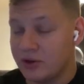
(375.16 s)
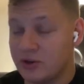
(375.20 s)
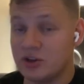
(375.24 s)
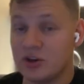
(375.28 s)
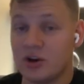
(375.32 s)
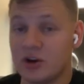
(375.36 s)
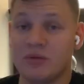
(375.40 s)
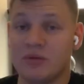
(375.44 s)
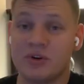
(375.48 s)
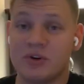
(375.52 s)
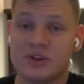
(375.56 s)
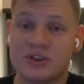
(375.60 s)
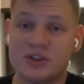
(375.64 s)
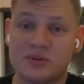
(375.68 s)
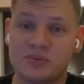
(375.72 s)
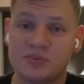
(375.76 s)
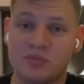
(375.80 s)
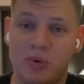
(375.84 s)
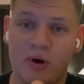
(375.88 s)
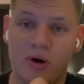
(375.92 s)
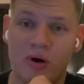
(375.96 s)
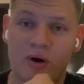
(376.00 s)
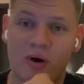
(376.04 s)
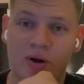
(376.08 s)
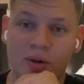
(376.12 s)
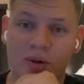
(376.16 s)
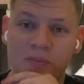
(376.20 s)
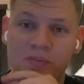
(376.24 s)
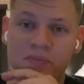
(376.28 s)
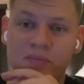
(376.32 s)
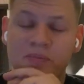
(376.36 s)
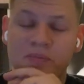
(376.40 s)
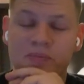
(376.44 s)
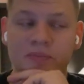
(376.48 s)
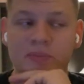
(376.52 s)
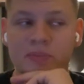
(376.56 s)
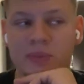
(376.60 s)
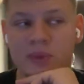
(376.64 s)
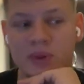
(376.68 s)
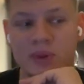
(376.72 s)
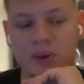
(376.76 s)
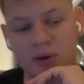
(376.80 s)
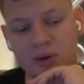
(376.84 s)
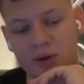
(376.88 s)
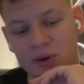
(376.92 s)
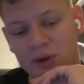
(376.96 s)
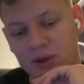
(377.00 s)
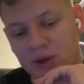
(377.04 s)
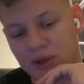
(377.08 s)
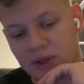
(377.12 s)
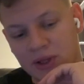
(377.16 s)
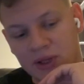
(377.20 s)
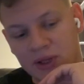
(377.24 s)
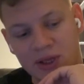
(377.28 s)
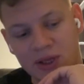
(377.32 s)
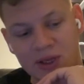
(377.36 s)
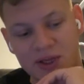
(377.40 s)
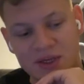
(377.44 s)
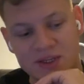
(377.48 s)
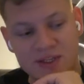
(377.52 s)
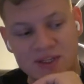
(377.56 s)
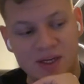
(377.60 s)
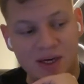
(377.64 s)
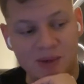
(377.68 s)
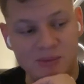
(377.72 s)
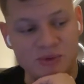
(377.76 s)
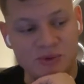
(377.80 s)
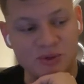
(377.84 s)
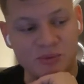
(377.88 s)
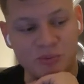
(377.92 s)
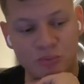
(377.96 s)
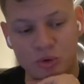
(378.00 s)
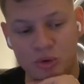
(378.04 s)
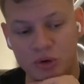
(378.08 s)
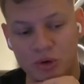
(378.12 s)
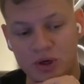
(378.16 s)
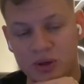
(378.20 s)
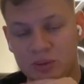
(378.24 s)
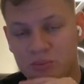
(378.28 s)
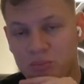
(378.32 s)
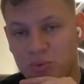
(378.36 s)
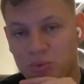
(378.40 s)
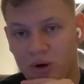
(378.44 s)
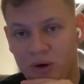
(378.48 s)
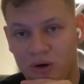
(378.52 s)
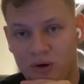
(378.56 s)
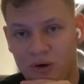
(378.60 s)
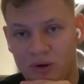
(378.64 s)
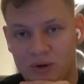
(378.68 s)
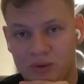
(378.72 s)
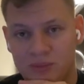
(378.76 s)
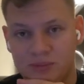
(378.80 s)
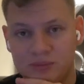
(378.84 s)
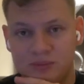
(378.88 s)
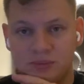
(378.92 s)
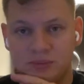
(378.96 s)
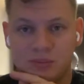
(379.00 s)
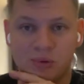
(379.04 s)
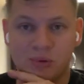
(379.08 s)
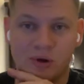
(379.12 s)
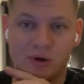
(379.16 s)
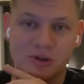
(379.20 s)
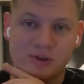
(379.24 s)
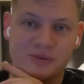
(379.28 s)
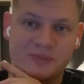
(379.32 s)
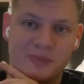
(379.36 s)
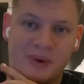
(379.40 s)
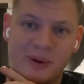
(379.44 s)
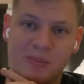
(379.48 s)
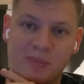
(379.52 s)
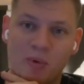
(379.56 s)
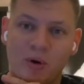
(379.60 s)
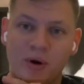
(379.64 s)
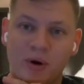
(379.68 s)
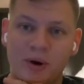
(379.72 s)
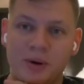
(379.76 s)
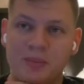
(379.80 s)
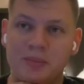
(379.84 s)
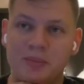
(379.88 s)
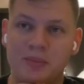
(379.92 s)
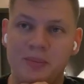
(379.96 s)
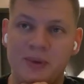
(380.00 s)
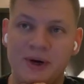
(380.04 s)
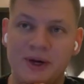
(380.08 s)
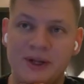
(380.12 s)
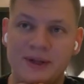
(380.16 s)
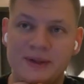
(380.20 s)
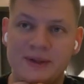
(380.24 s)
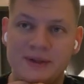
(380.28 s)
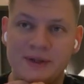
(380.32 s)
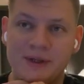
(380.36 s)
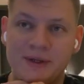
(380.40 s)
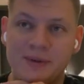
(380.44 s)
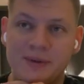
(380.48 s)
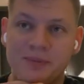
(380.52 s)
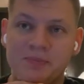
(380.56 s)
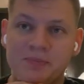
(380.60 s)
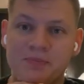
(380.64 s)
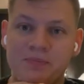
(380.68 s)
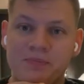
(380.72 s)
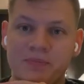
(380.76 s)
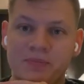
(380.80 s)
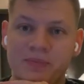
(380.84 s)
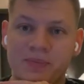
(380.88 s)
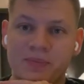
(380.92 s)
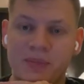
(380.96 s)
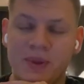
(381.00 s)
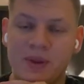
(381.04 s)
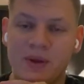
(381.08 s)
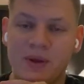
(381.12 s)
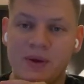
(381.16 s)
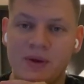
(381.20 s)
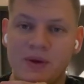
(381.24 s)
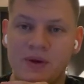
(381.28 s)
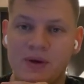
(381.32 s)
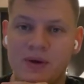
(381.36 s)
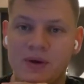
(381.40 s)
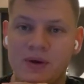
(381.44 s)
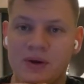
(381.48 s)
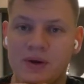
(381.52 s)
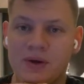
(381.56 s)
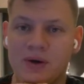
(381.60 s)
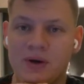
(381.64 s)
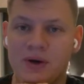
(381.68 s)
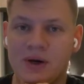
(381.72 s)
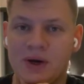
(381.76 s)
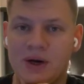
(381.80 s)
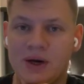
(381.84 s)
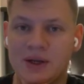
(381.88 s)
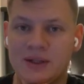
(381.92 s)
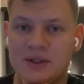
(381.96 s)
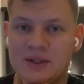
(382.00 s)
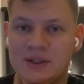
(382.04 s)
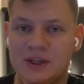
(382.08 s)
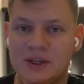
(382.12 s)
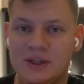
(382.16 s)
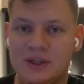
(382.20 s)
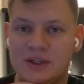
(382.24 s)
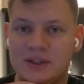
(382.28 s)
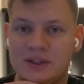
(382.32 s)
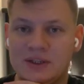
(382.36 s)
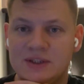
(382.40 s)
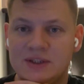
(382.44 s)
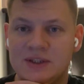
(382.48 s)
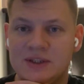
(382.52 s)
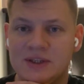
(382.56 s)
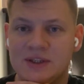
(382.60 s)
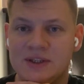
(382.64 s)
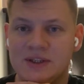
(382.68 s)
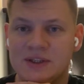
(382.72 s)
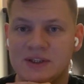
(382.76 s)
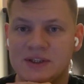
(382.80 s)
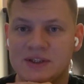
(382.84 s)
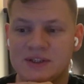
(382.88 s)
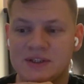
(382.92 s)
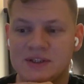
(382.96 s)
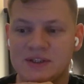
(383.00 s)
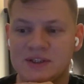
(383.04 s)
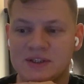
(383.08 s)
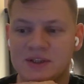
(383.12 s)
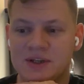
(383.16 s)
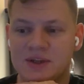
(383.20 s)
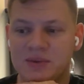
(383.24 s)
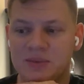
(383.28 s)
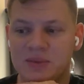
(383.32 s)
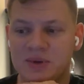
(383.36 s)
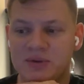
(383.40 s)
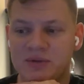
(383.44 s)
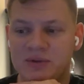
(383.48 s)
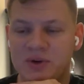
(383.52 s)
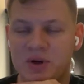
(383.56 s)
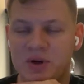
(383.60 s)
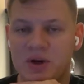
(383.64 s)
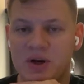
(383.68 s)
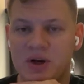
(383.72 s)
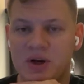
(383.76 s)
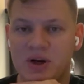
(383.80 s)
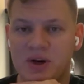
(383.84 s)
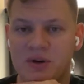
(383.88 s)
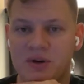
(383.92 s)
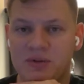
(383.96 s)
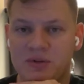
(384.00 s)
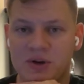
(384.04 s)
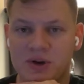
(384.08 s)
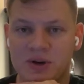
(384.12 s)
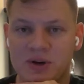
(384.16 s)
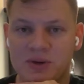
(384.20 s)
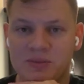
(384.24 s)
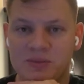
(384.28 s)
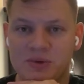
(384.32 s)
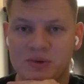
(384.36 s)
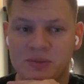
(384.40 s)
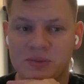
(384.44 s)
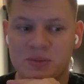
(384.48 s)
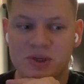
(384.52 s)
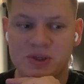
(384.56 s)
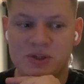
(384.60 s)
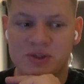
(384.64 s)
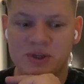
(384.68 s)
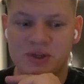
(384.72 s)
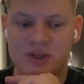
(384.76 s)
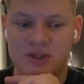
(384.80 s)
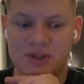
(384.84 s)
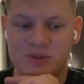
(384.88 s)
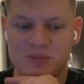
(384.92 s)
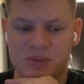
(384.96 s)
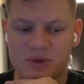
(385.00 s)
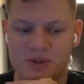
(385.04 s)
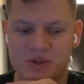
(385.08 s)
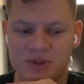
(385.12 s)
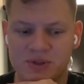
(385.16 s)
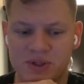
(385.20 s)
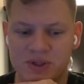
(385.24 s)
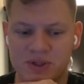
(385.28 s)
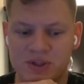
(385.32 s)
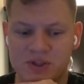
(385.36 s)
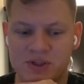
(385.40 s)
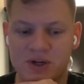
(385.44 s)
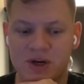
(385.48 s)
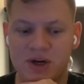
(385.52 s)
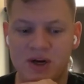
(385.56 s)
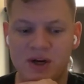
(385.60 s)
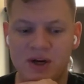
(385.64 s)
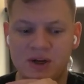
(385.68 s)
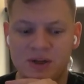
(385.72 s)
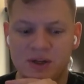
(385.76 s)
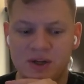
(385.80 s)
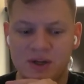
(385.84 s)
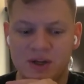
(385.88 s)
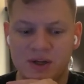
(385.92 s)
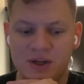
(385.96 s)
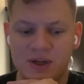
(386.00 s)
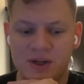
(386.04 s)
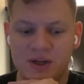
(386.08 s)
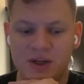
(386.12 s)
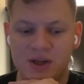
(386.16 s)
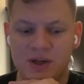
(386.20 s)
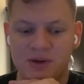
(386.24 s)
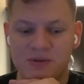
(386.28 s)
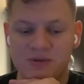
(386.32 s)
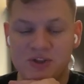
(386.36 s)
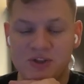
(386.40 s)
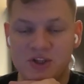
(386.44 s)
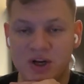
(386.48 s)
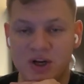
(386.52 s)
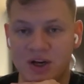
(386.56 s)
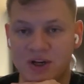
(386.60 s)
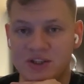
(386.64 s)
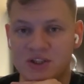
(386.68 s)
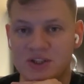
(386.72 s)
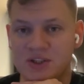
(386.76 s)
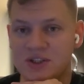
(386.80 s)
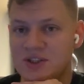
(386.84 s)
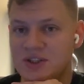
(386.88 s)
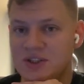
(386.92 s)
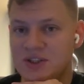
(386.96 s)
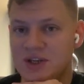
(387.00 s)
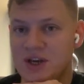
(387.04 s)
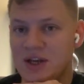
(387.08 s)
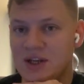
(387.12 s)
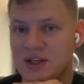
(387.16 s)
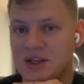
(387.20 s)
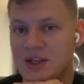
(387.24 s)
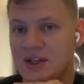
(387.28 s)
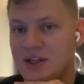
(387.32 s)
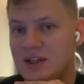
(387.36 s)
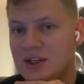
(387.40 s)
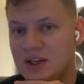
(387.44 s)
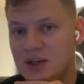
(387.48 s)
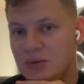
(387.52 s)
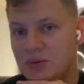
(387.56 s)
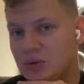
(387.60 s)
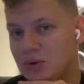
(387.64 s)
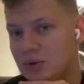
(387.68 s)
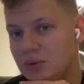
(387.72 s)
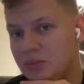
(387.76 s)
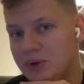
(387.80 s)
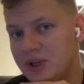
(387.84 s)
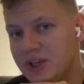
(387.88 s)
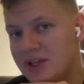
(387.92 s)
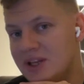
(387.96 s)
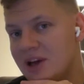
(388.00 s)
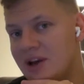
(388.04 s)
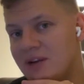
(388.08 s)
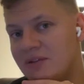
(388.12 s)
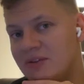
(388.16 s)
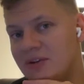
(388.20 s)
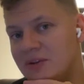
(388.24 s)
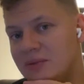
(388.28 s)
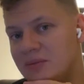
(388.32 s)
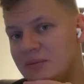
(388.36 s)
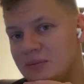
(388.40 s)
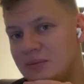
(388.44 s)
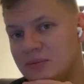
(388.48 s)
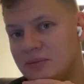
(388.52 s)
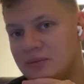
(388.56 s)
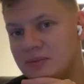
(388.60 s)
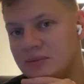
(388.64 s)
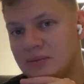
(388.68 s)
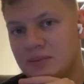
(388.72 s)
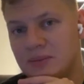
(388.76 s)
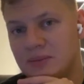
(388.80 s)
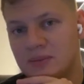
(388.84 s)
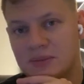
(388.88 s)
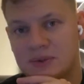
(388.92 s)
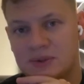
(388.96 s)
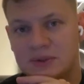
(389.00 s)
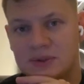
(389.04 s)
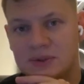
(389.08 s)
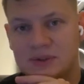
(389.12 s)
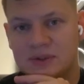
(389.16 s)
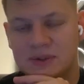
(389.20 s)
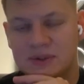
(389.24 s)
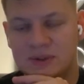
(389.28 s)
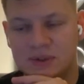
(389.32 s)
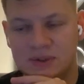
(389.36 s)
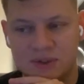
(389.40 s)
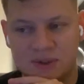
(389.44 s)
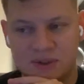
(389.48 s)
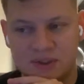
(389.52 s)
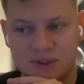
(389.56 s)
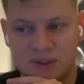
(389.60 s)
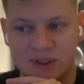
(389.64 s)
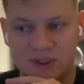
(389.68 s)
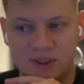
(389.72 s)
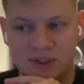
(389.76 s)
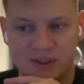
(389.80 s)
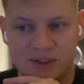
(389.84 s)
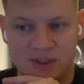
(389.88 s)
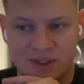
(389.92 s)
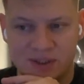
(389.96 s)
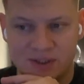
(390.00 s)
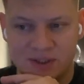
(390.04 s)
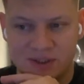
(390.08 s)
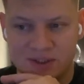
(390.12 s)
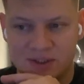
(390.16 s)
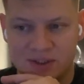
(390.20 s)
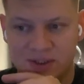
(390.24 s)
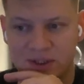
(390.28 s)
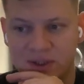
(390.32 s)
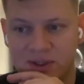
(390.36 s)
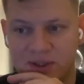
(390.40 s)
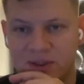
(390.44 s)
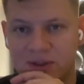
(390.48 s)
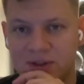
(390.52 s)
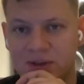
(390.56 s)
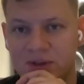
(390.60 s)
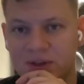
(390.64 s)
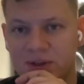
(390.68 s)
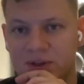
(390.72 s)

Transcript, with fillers: John versus Paul. Like I said, I'm supporting Paul. Paul's my boy, but um, I think that it's it's going to be very hard for him to be John, especially John. If John just said that he will be Devon, uh, I think that's uh,